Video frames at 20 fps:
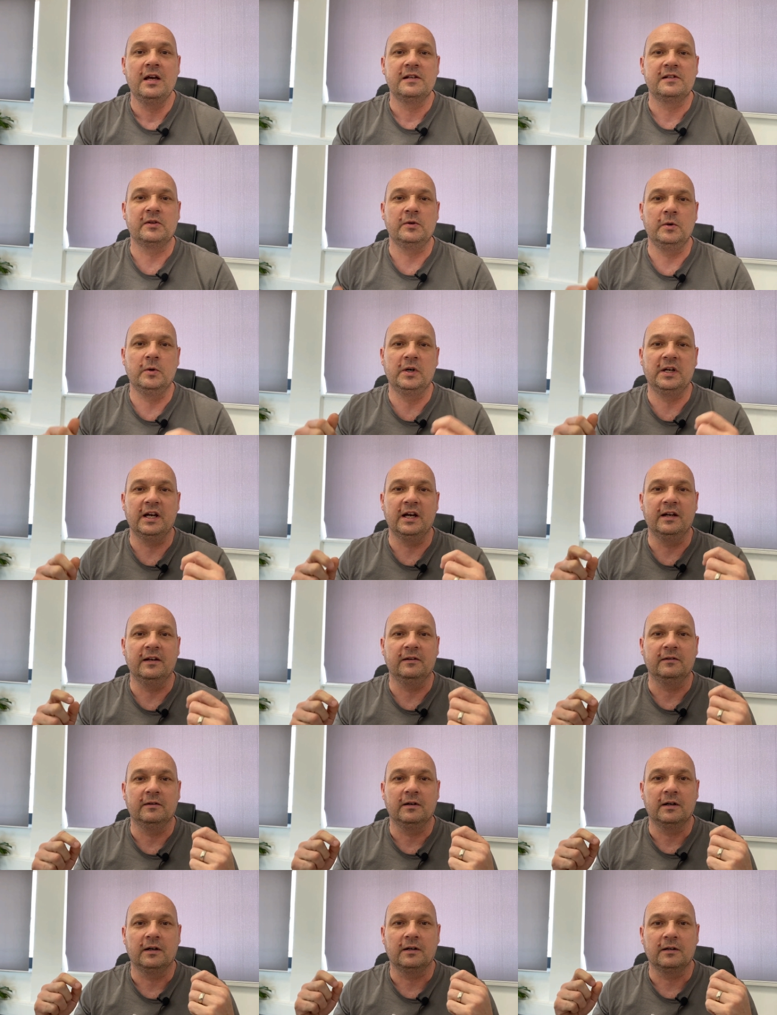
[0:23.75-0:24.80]
so you
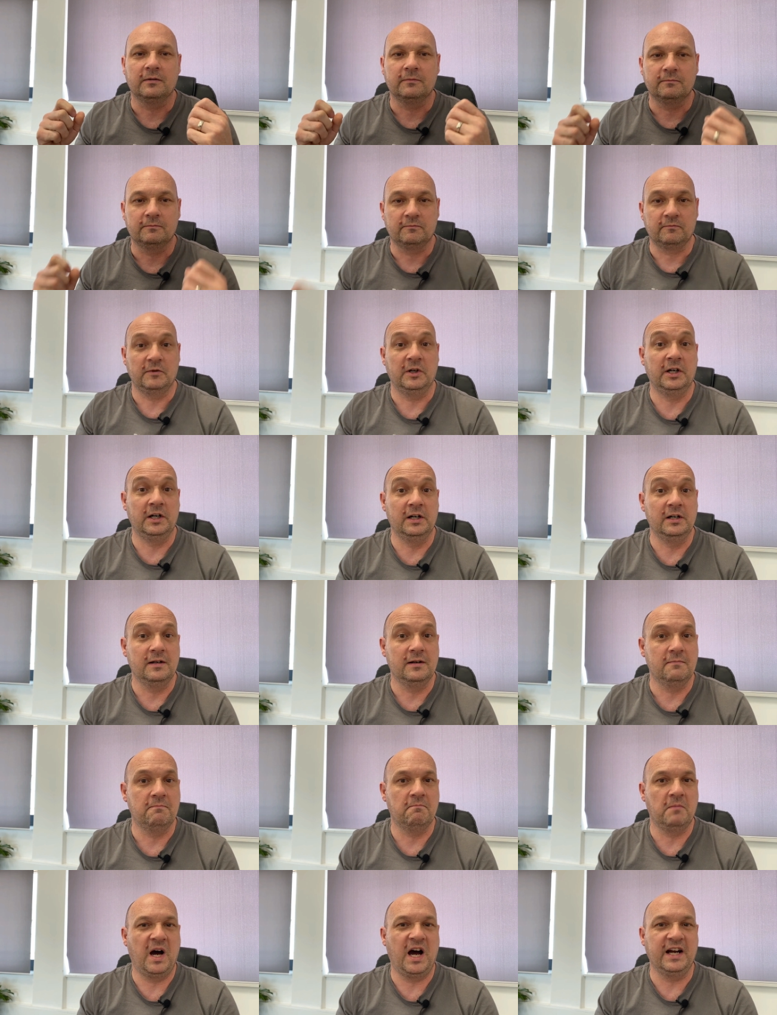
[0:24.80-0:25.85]
can earn
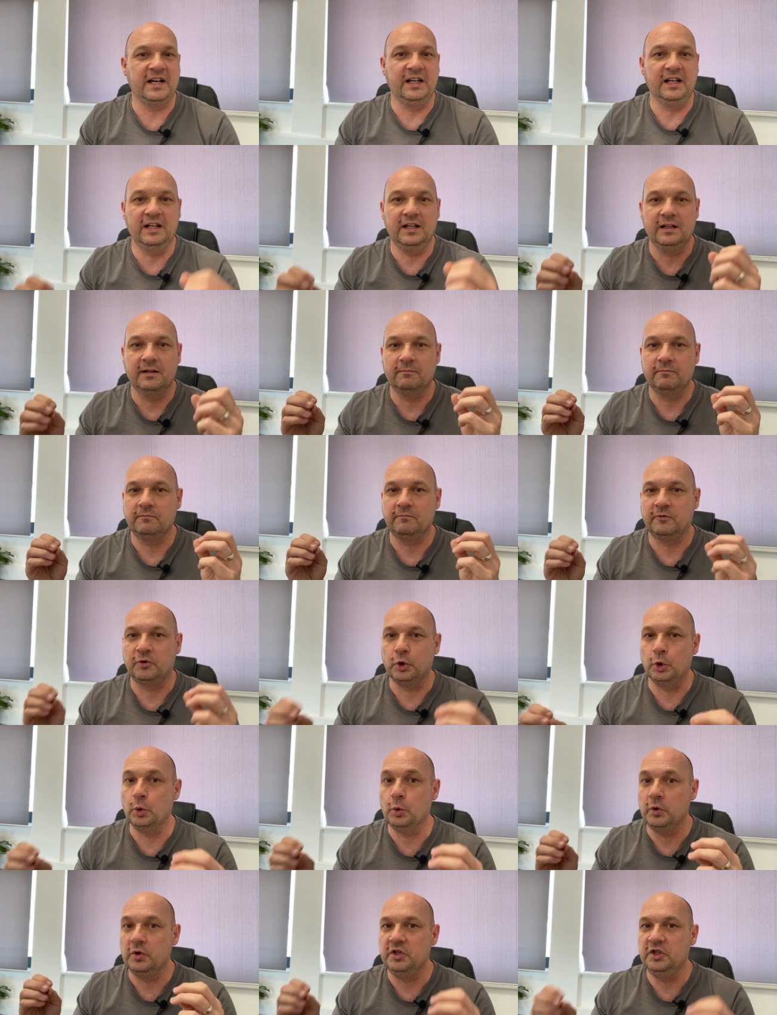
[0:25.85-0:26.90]
money
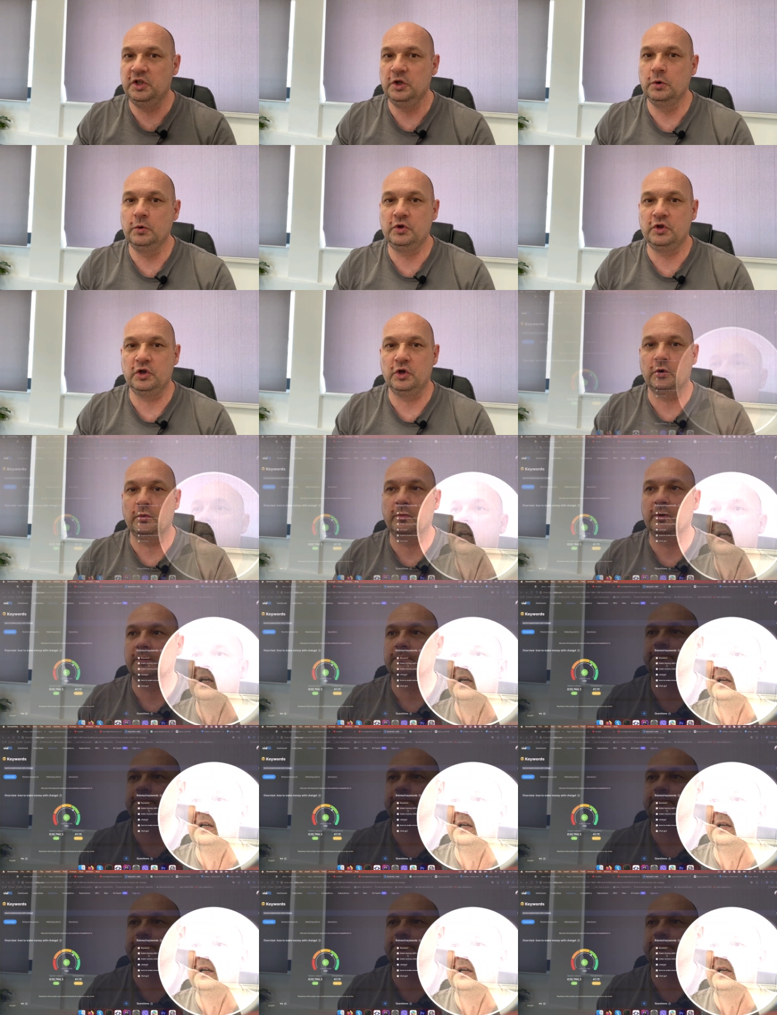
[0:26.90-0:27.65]
through YouTube.